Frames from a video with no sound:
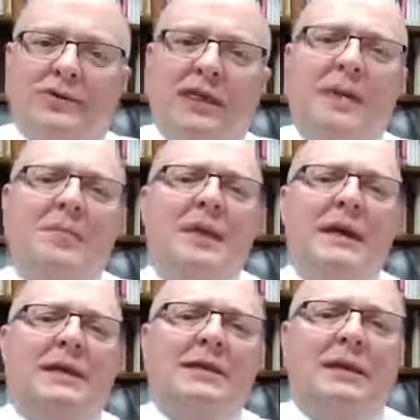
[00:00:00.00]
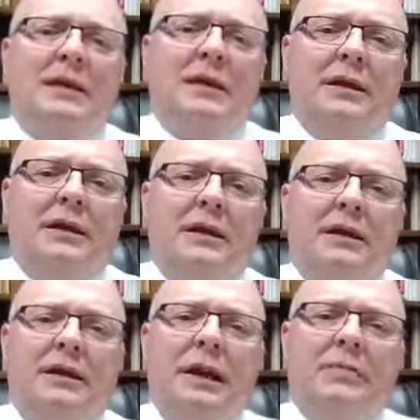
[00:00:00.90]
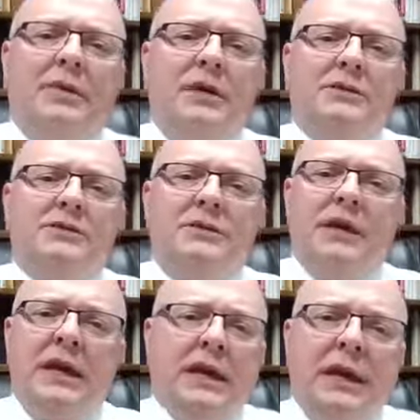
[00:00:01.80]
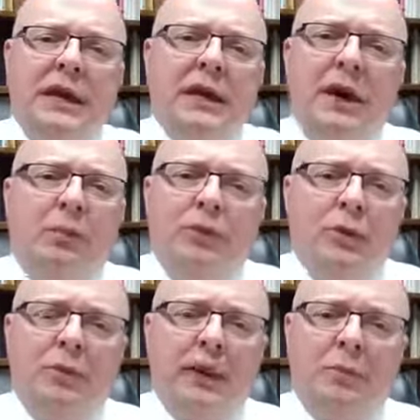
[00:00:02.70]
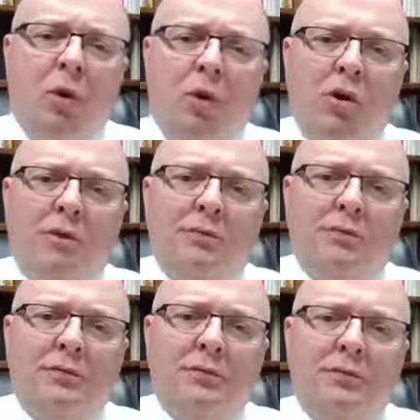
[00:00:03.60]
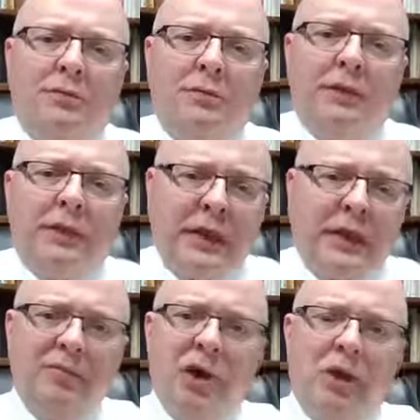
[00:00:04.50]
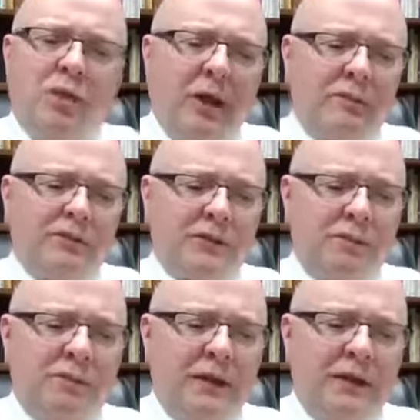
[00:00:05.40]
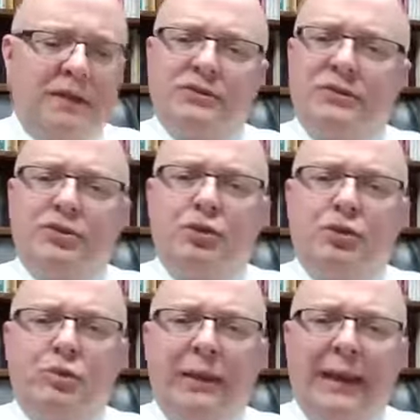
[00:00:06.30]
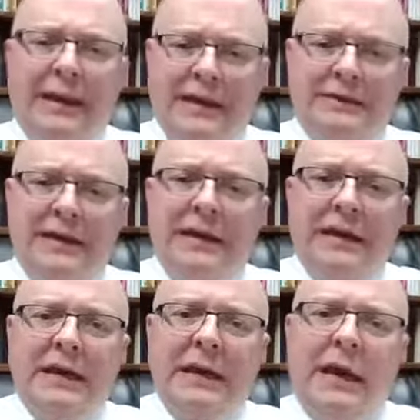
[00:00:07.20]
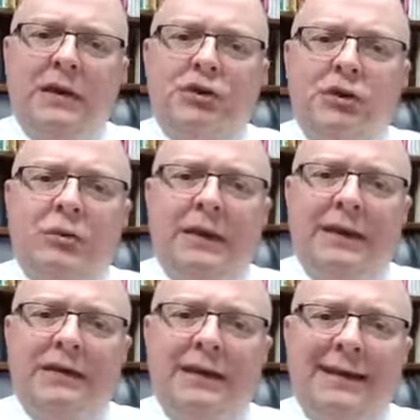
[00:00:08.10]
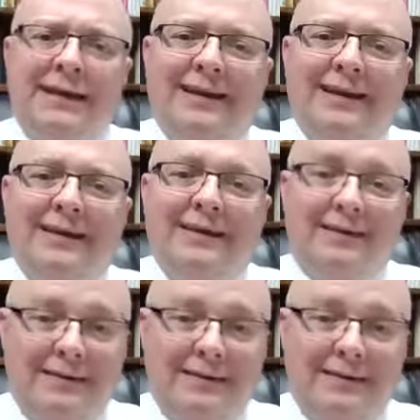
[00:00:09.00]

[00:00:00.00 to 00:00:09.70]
What does that mean? that means he can't help you anymore. Let him go and help somebody else. It's too late. He can't do anything.